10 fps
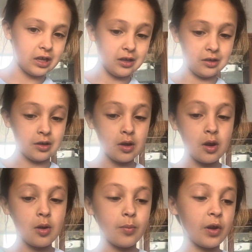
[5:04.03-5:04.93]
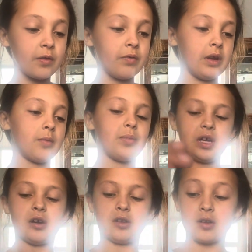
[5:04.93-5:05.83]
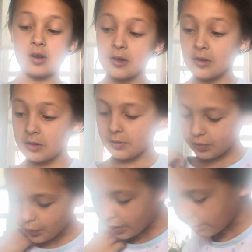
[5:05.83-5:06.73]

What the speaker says: is perfect, because if you want to